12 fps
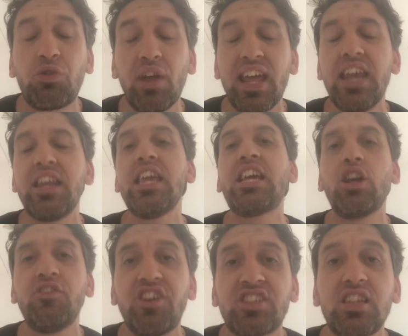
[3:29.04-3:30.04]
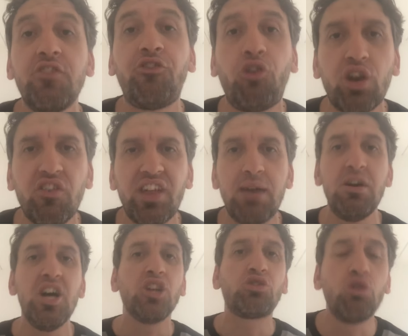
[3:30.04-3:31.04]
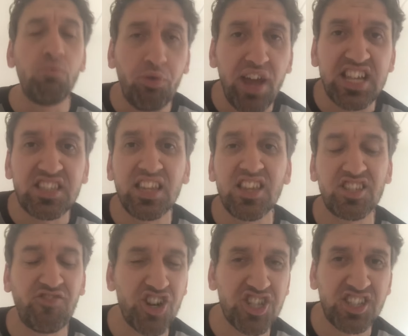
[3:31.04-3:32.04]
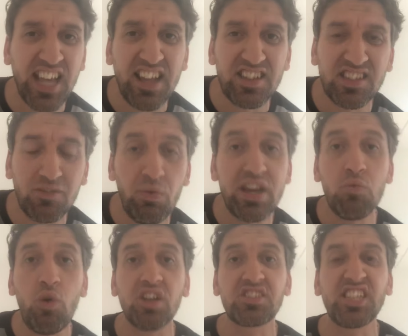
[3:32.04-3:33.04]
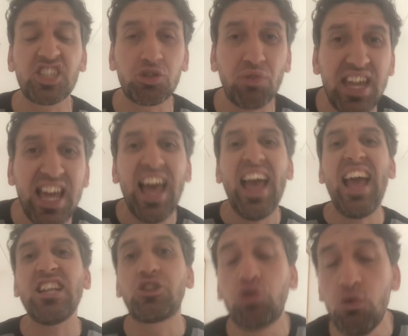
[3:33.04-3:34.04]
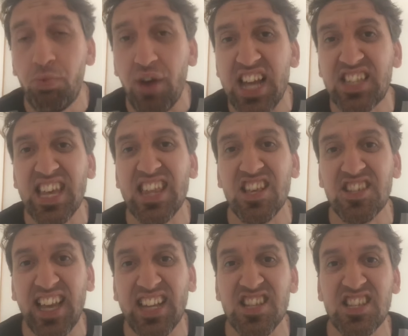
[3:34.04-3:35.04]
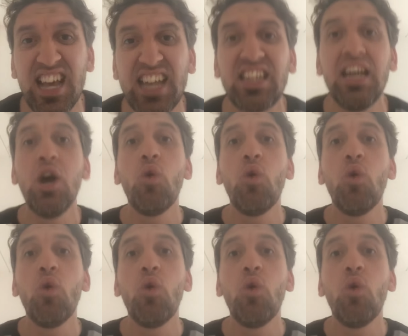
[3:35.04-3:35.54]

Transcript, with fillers: and he converted in four of them. Two breaks in the first set when he won 6-3 and two breaks in the second set